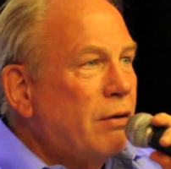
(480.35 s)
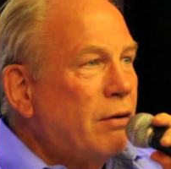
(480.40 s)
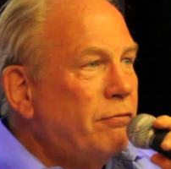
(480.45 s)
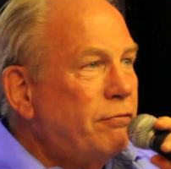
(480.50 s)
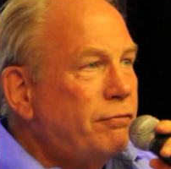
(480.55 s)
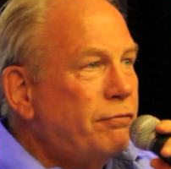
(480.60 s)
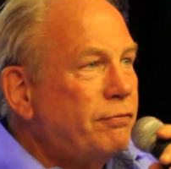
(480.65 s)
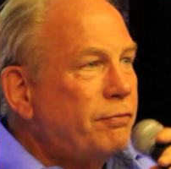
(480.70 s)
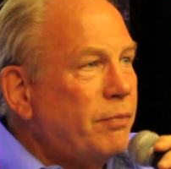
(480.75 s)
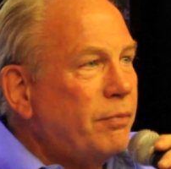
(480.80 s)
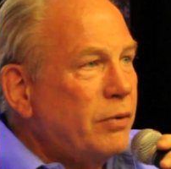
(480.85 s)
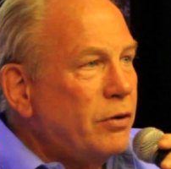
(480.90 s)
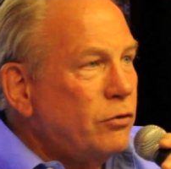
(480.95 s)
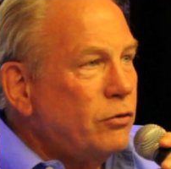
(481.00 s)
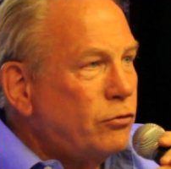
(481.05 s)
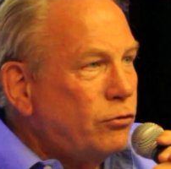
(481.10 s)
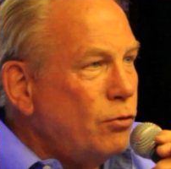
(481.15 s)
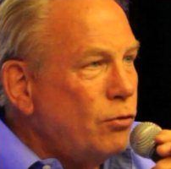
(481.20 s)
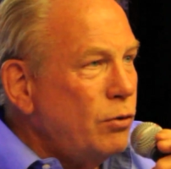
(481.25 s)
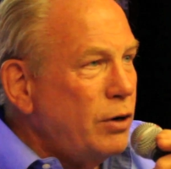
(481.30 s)
of
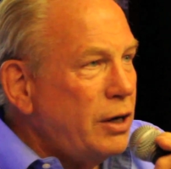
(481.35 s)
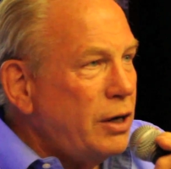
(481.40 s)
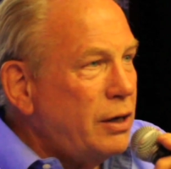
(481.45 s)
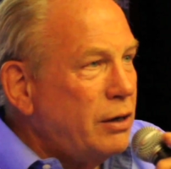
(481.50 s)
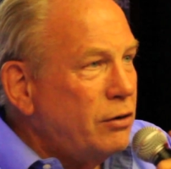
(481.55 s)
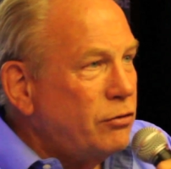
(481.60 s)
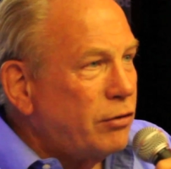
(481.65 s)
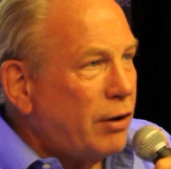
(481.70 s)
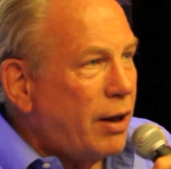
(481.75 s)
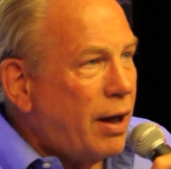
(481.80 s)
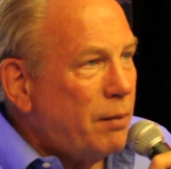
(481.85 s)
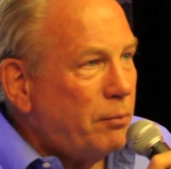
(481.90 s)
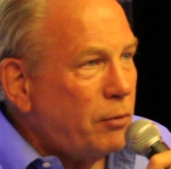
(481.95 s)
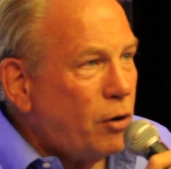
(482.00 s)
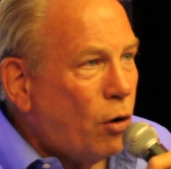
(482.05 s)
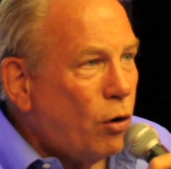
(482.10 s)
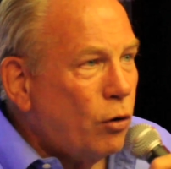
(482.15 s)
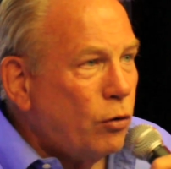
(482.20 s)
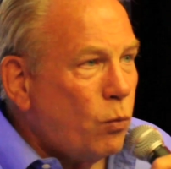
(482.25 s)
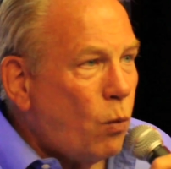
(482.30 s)
Sunni
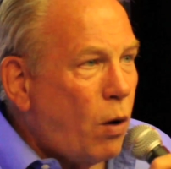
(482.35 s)
Islam called